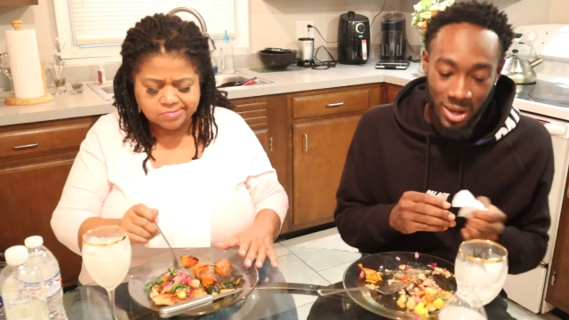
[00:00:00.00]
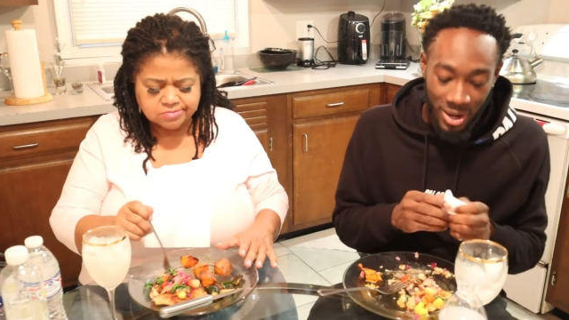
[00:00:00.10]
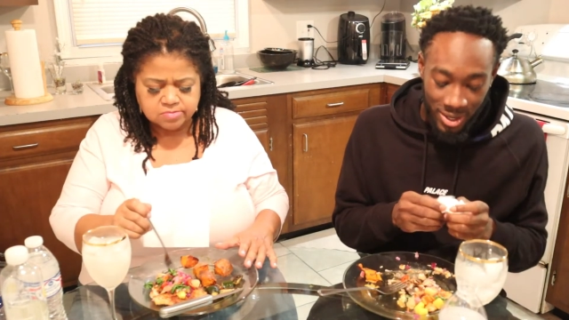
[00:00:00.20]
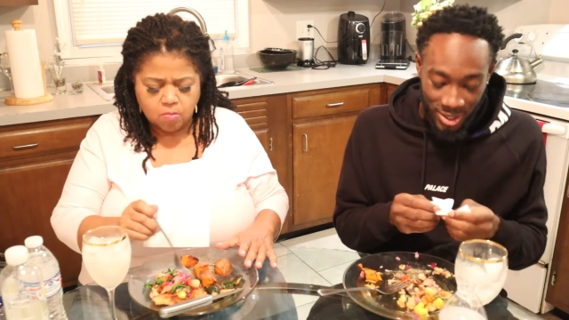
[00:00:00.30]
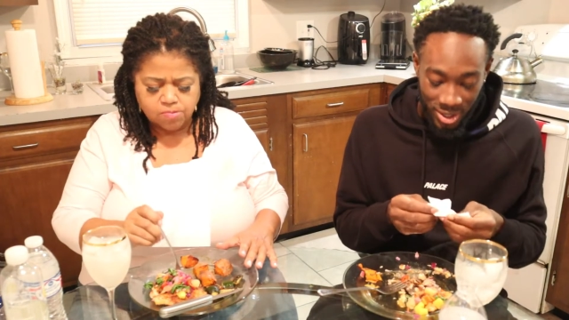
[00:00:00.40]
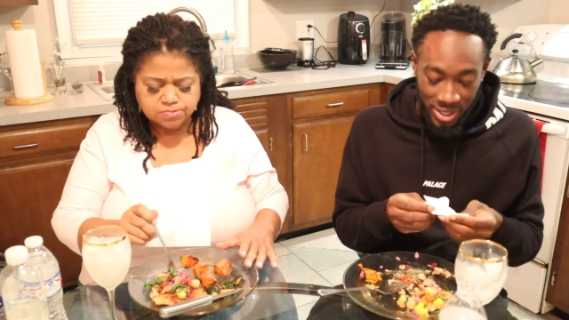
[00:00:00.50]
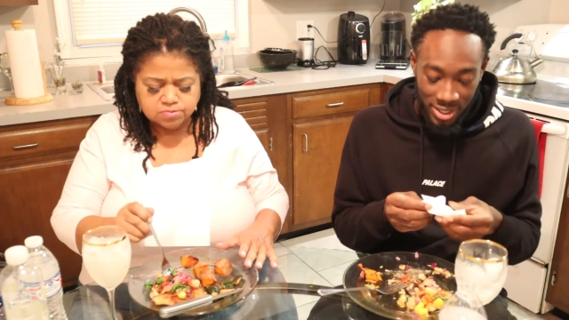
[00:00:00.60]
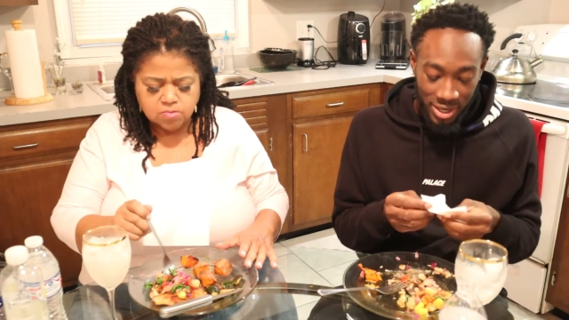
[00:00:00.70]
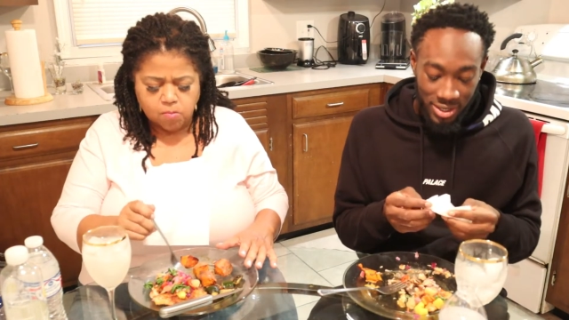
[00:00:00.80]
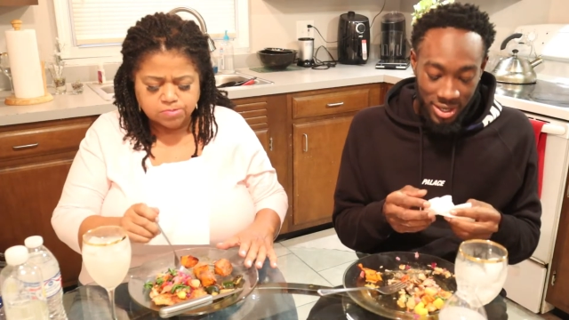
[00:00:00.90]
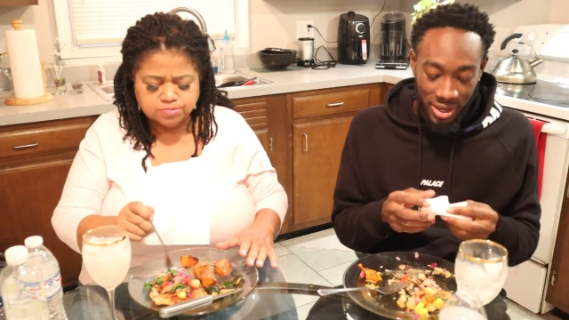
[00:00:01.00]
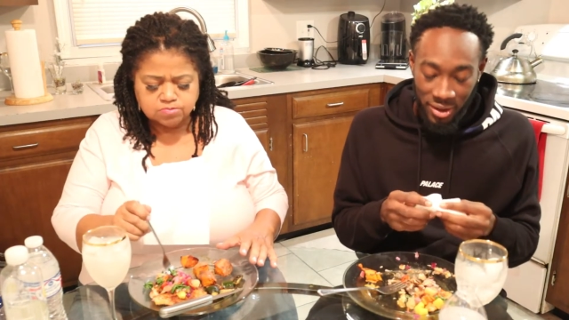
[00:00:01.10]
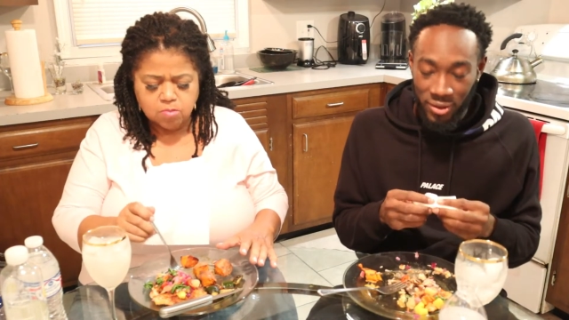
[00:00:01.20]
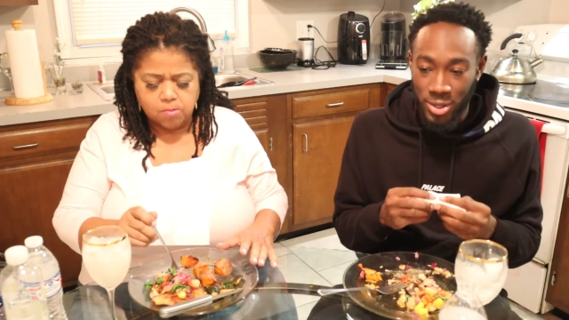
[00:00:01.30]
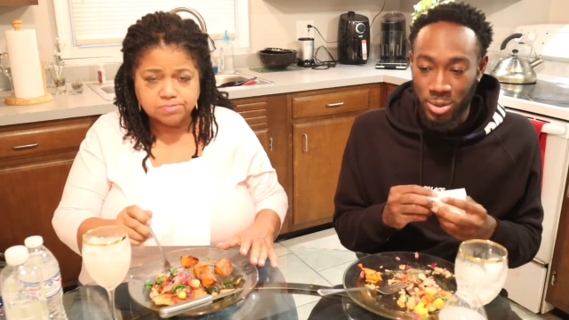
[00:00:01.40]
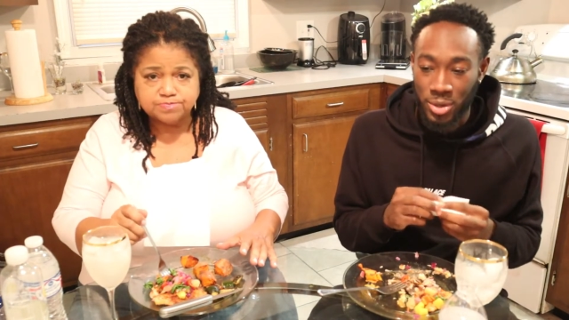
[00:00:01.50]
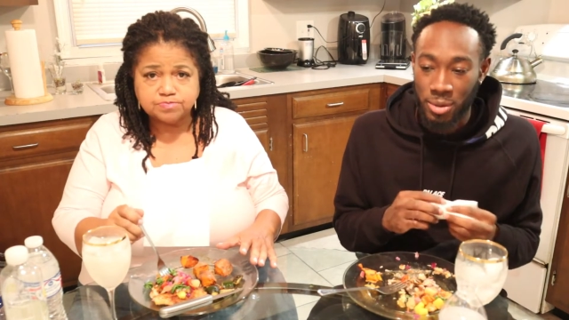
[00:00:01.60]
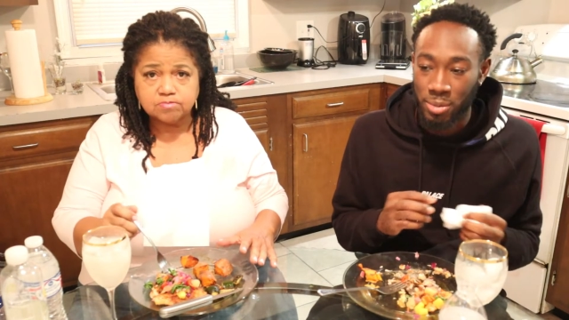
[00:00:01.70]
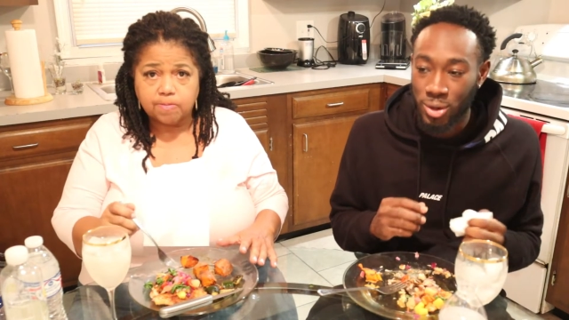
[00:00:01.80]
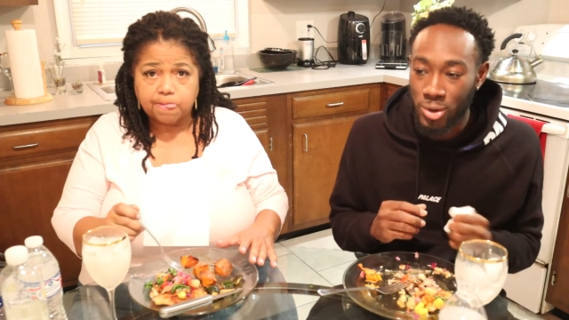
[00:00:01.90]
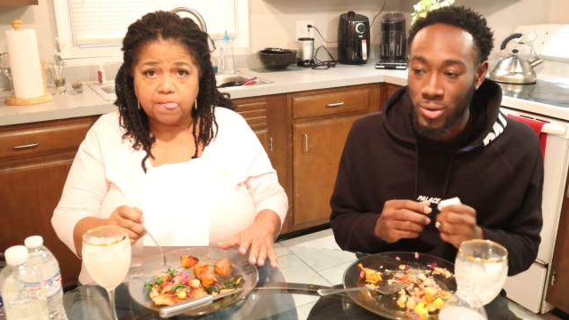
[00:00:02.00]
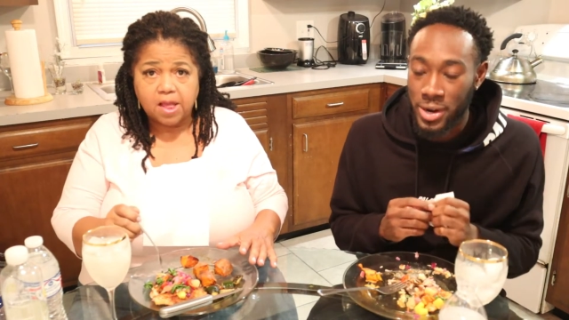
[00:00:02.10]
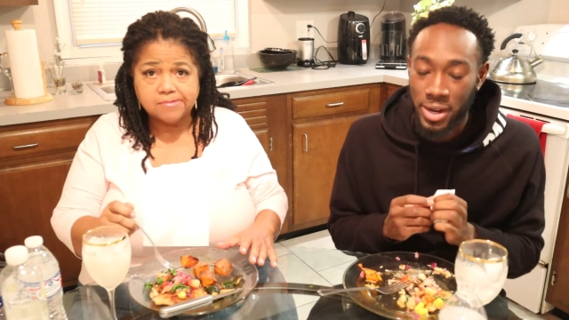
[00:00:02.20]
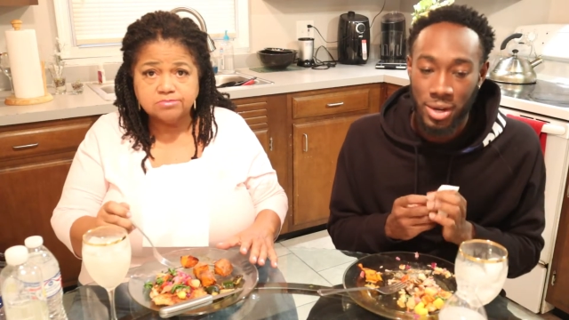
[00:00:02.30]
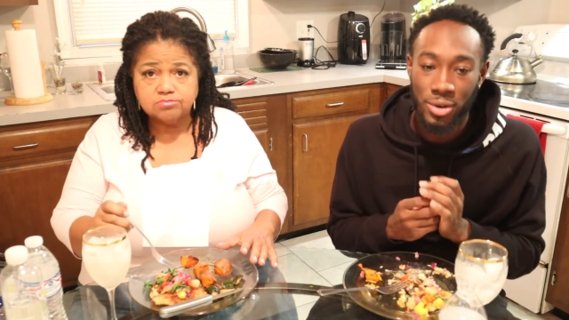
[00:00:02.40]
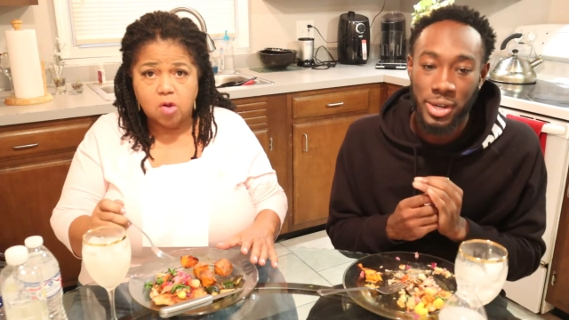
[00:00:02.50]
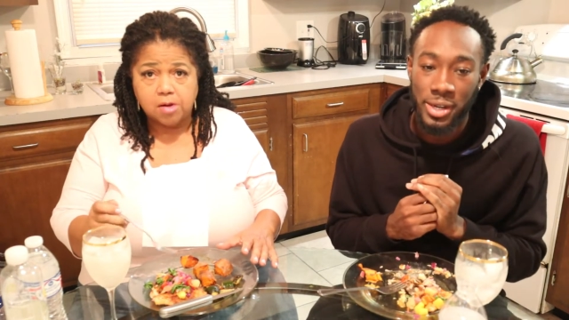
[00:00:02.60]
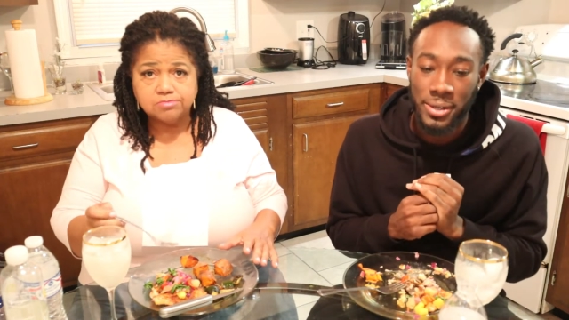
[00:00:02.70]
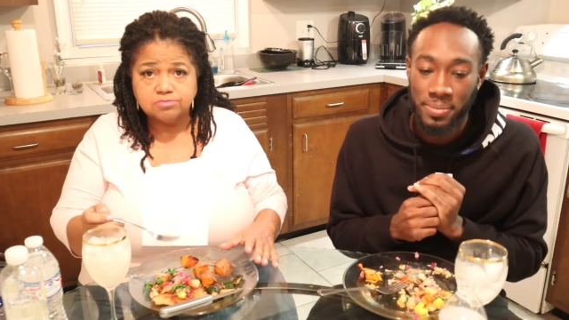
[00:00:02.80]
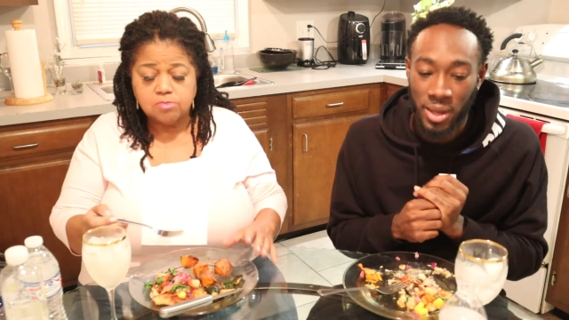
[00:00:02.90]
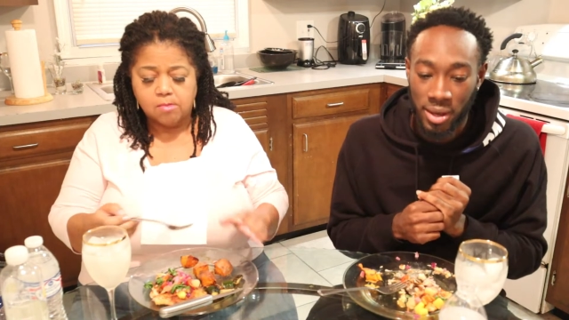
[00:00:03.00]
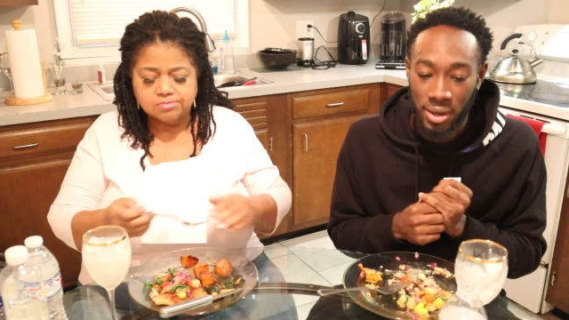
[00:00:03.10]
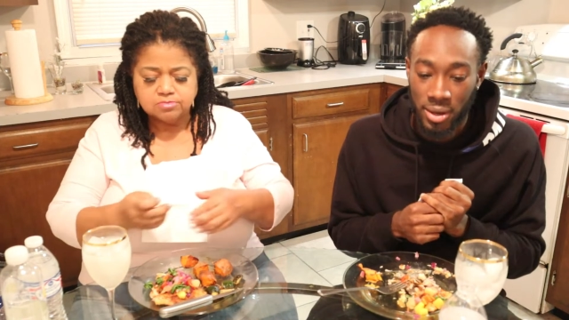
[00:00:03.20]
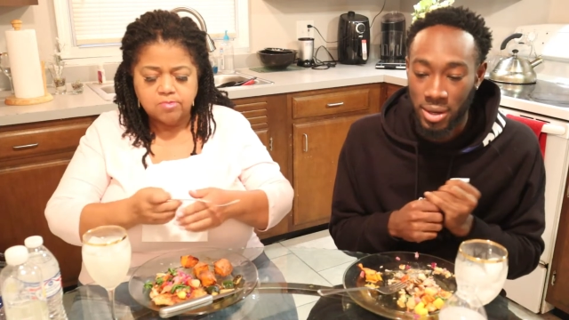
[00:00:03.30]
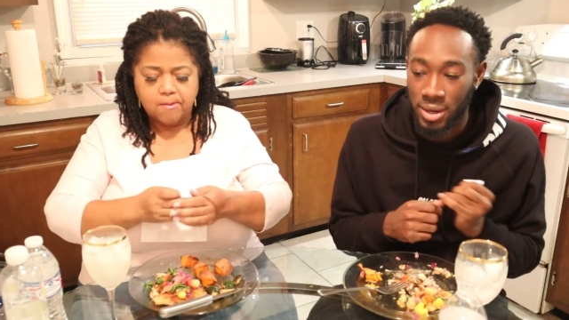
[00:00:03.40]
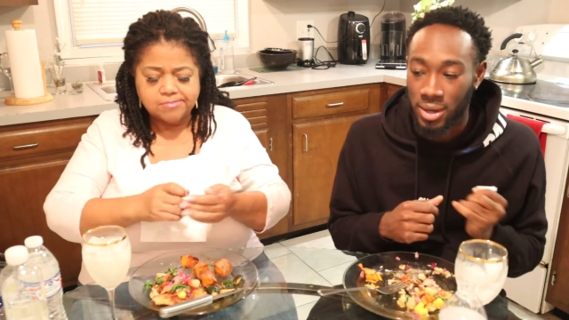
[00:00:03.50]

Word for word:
Speaker 1: all right. So they changed the headphones between blue, red, and green, and